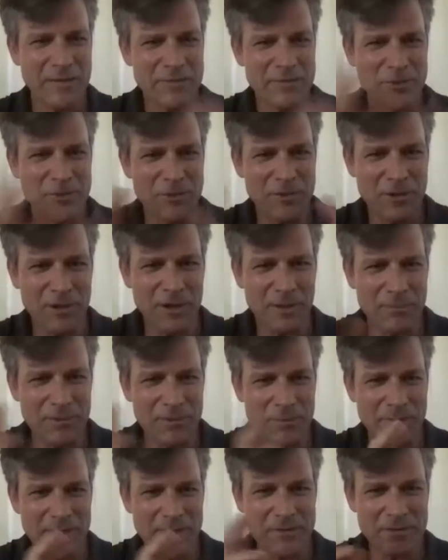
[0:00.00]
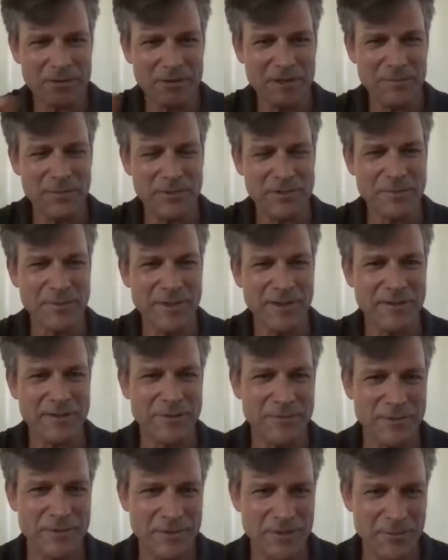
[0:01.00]
two complementary perspectives
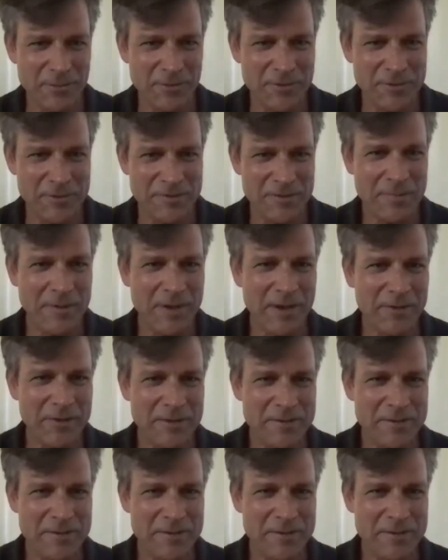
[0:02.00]
here, which somehow.